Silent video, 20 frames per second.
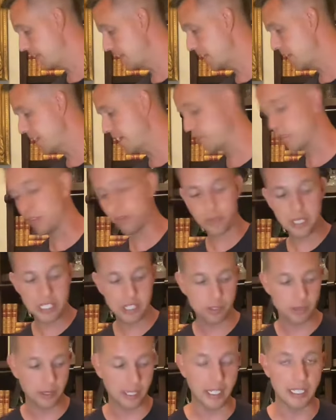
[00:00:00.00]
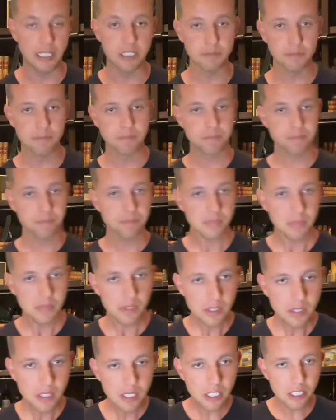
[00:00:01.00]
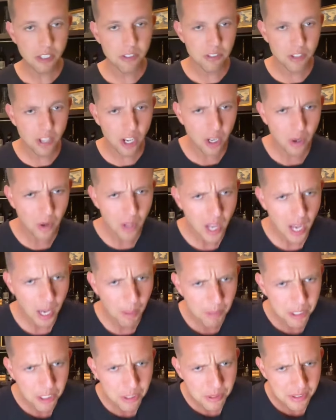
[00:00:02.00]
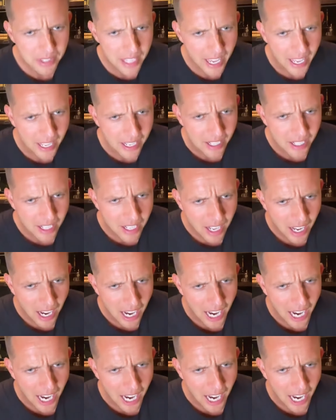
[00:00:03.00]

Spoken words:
Funny enough, 3 and 3. So I'm going to do with that.